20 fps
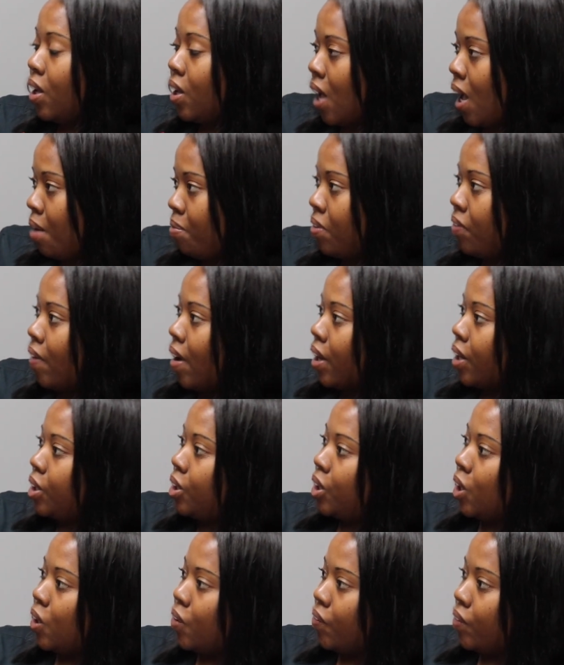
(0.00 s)
I provide a
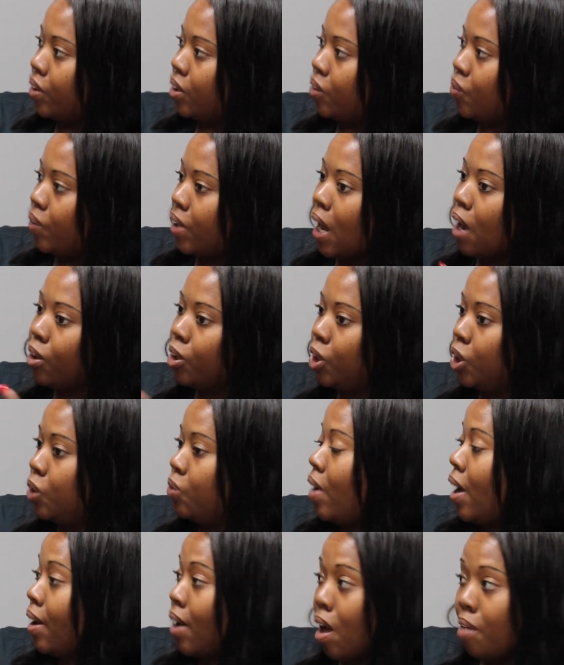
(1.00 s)
service. Without
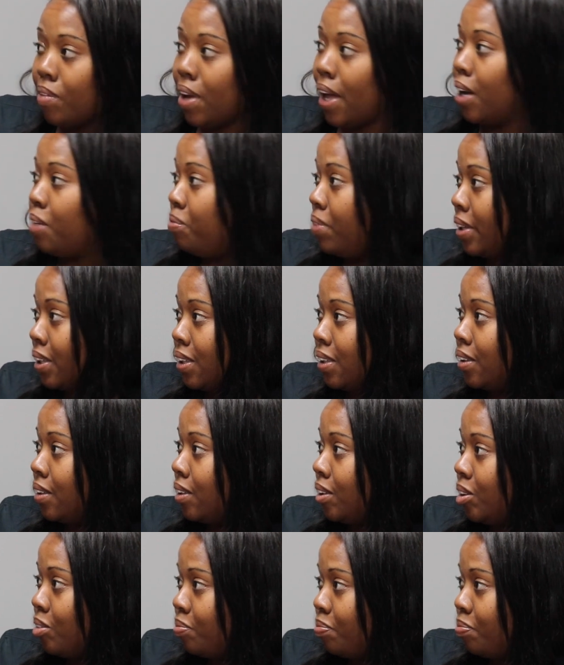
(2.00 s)
you, I'm not in business.